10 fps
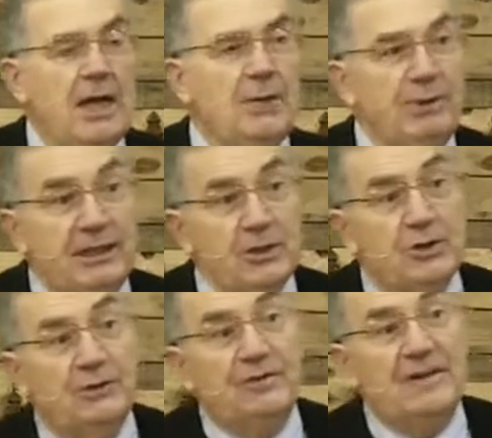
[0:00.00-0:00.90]
begin
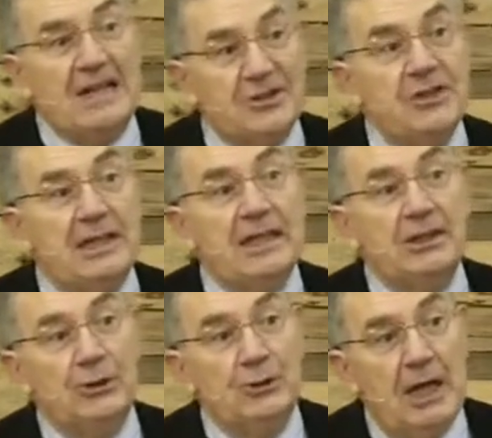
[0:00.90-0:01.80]
to fascinate
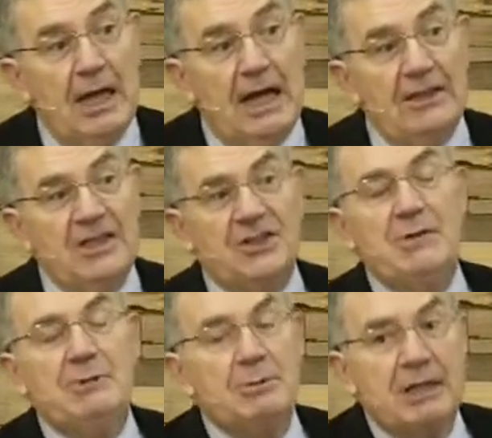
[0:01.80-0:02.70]
you, and they
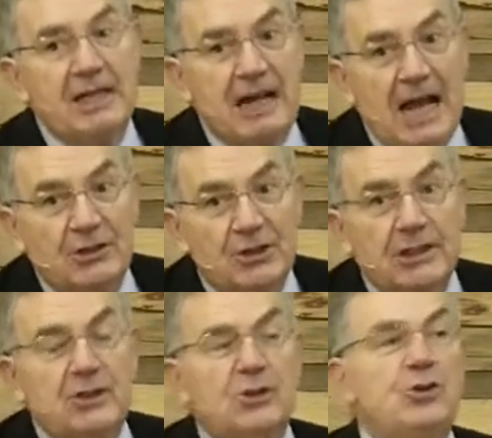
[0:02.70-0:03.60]
seem to be there
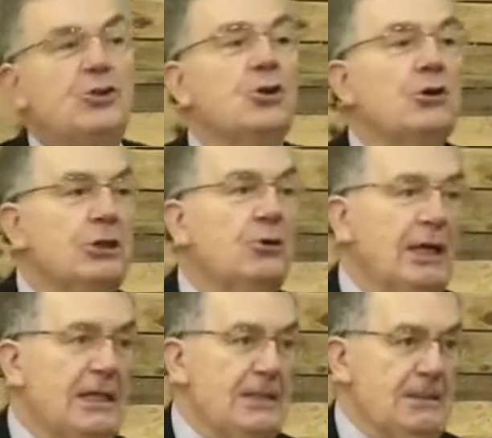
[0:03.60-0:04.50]
actually to draw you
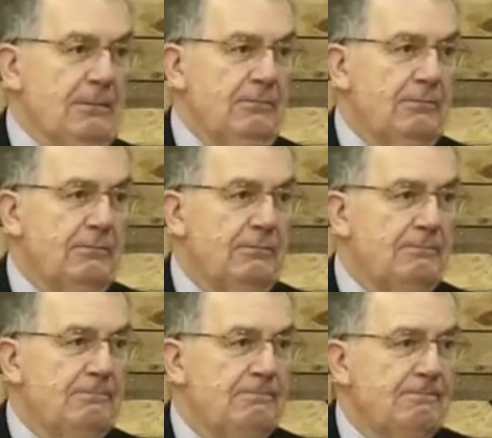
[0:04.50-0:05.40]
in.
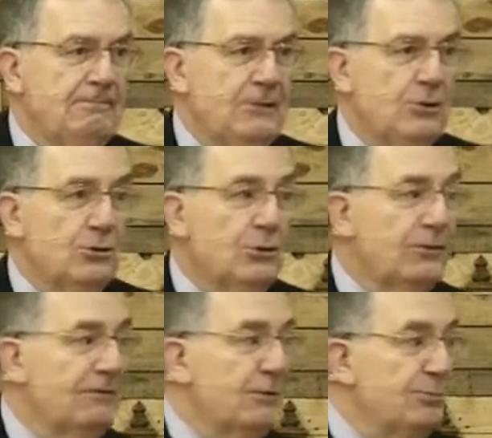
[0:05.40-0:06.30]
Don't you? If
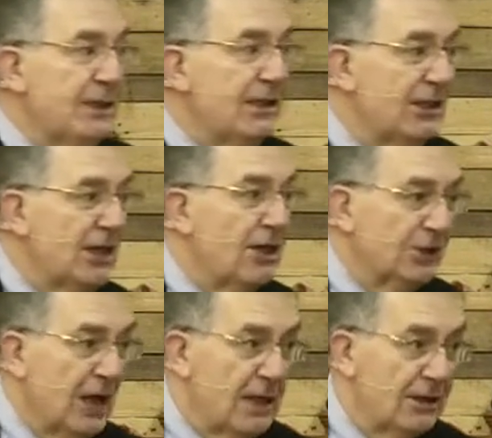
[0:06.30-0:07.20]
you've ever been in an art
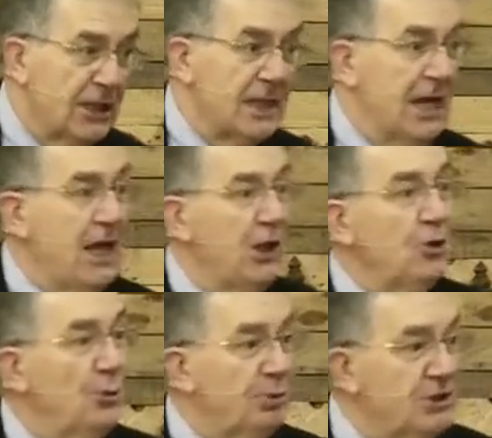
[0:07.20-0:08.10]
gallery,
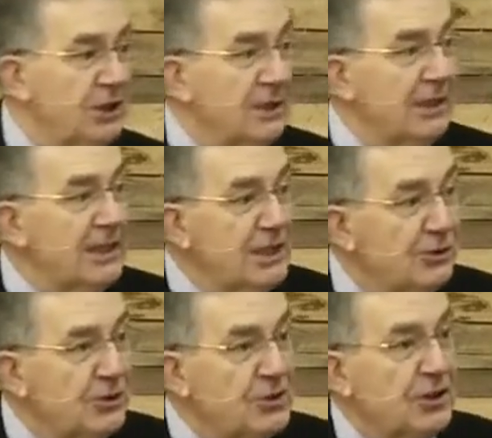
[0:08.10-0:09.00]
not particularly
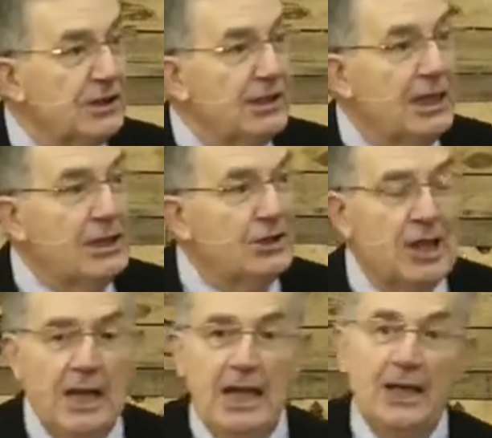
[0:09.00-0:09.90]
interested in art,
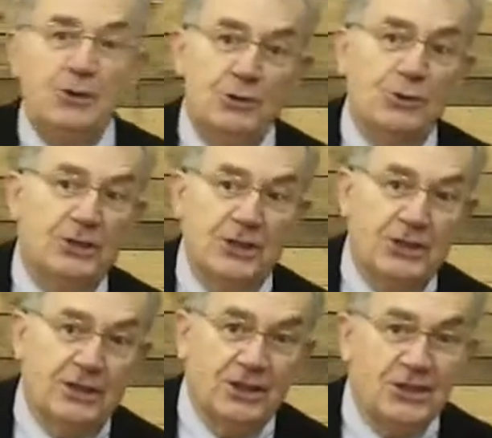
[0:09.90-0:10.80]
and you notice
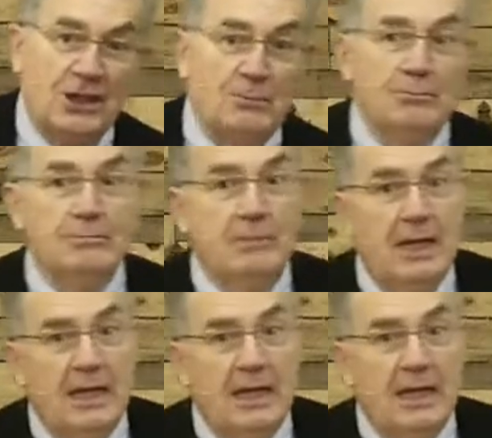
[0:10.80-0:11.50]
there's some